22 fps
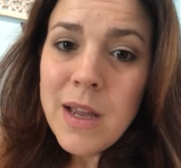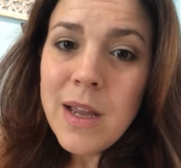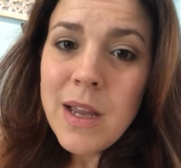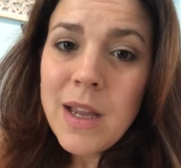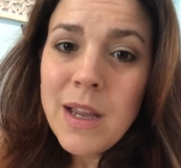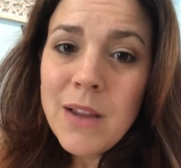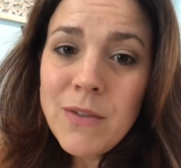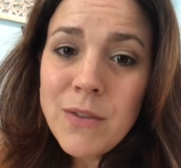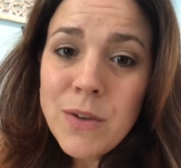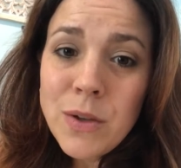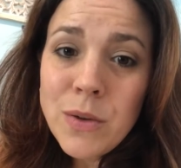
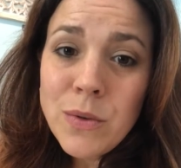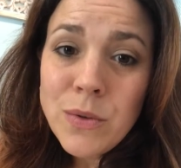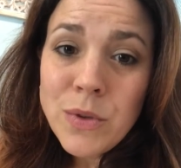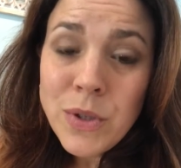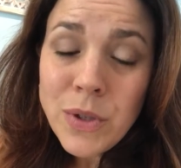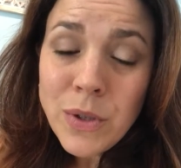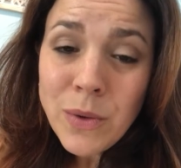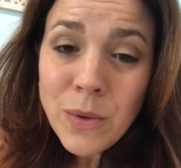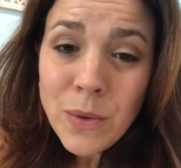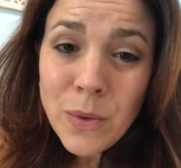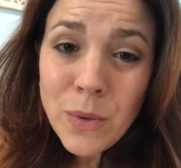If you
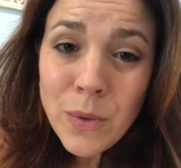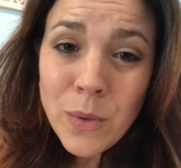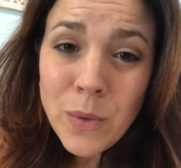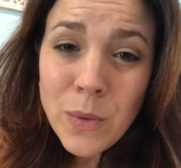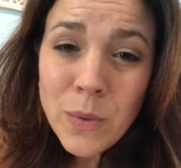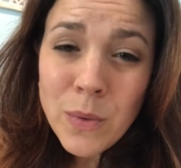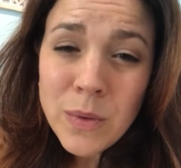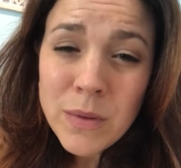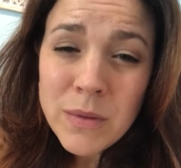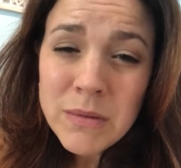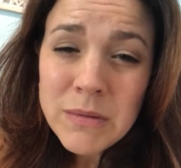
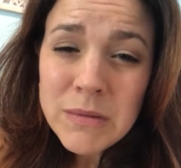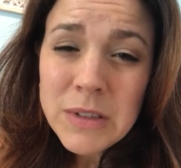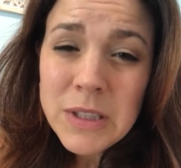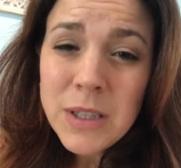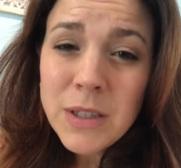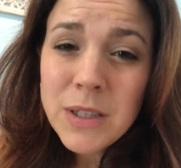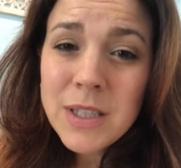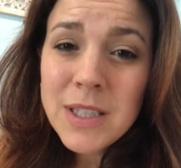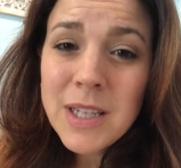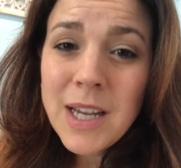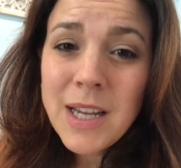do
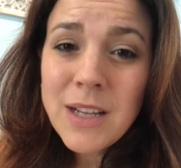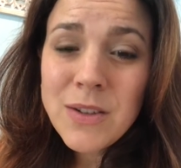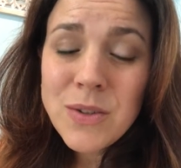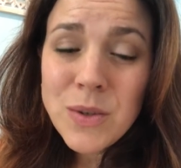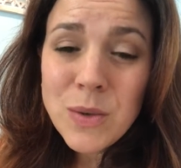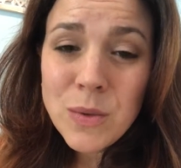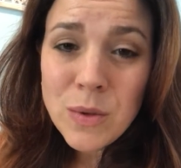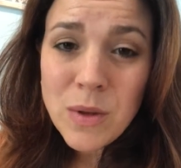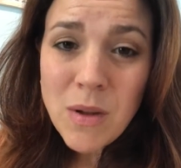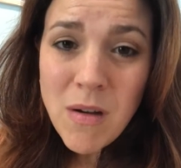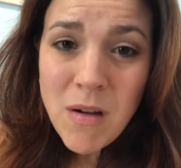take
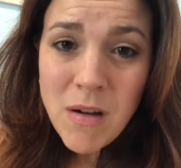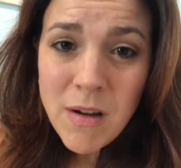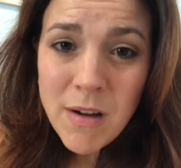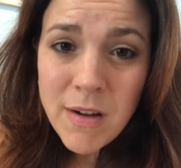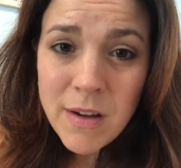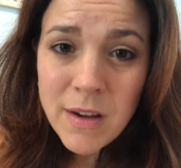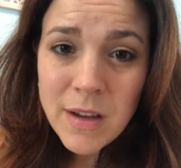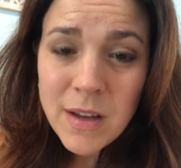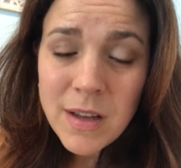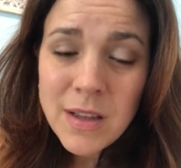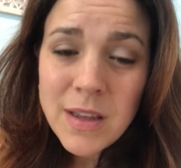too
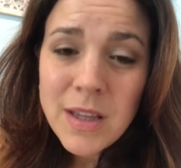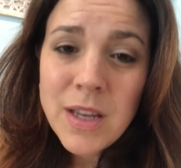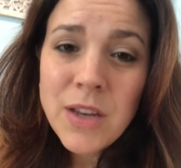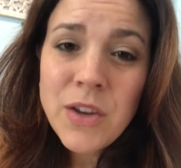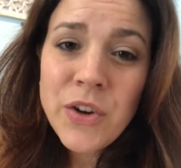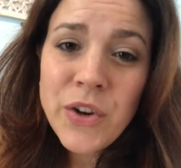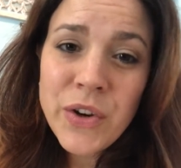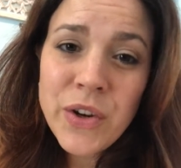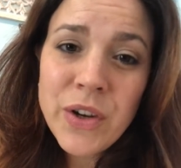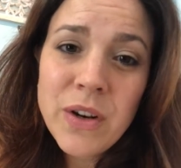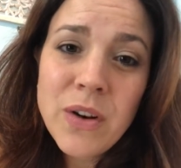long, then
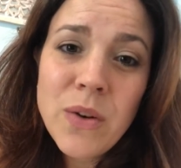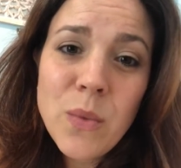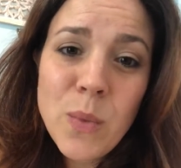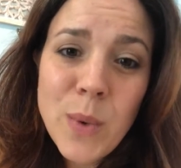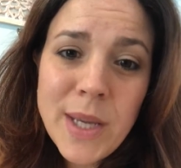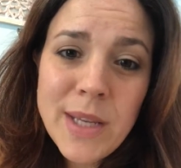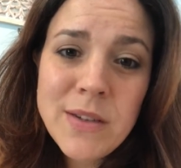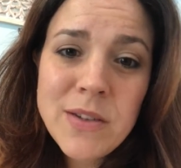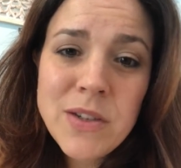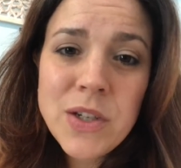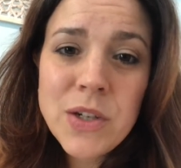you're gonna
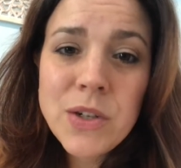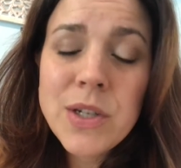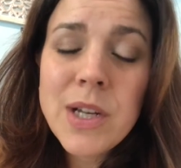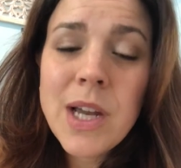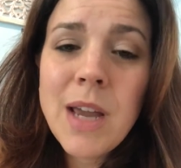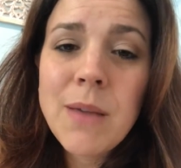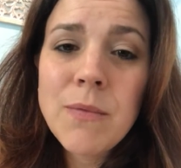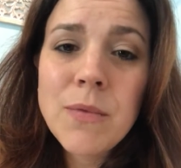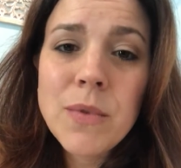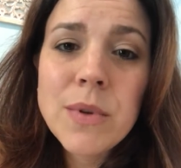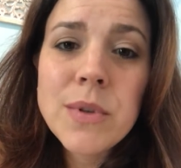waste your
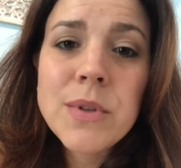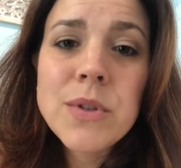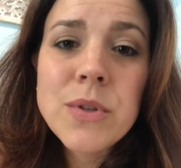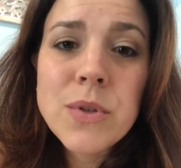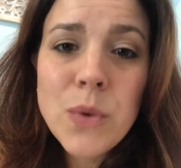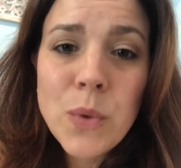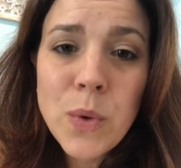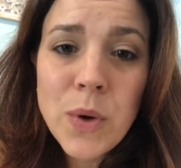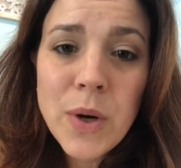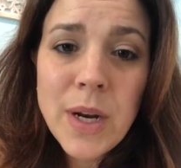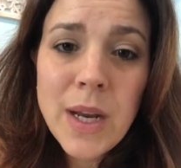time for
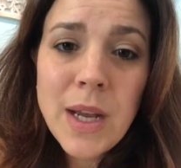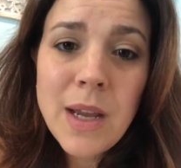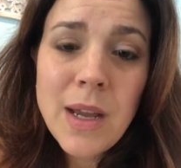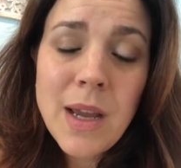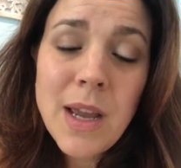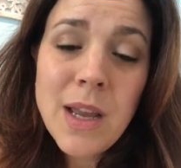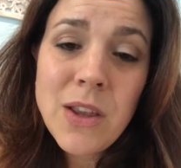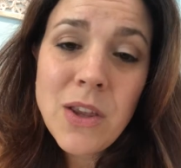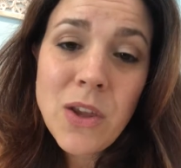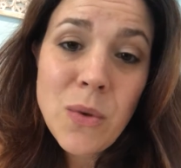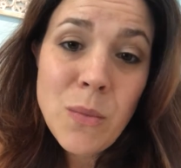story
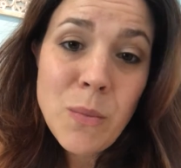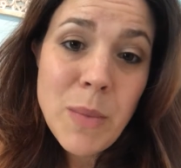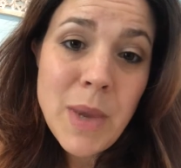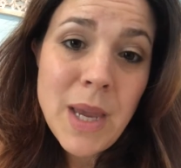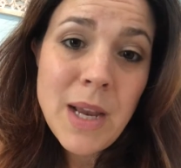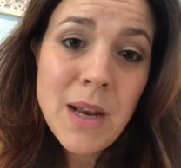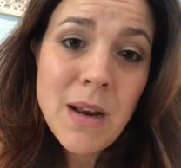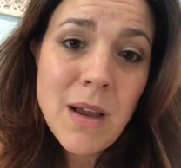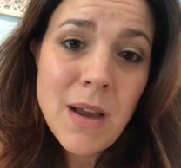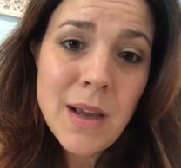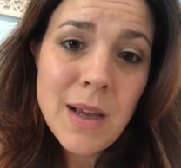and you
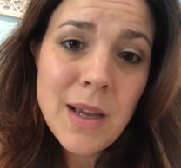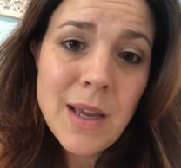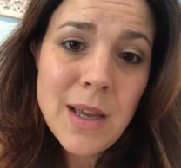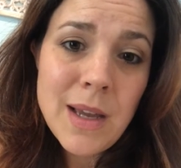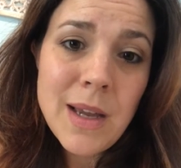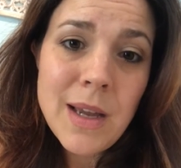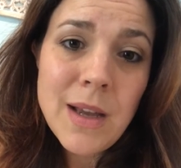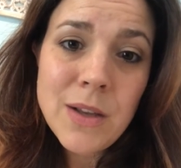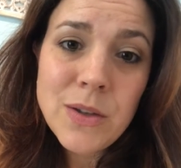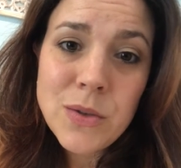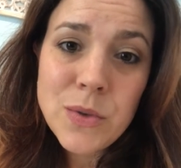may not
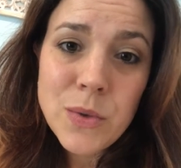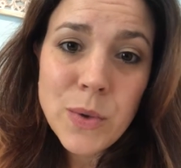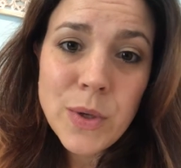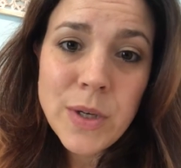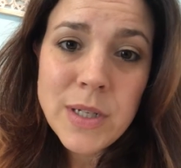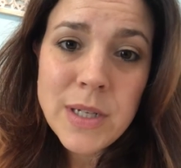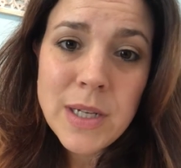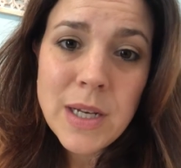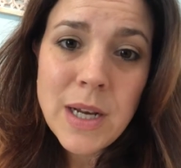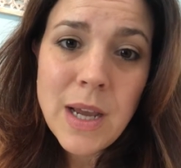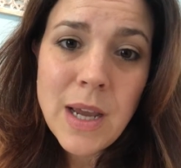get a
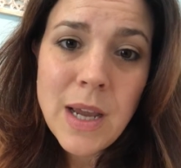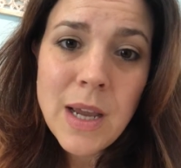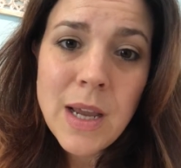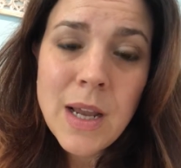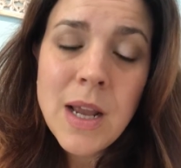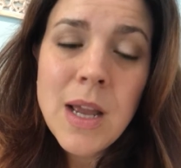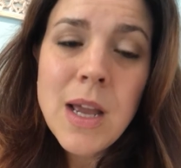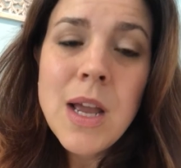story tonight.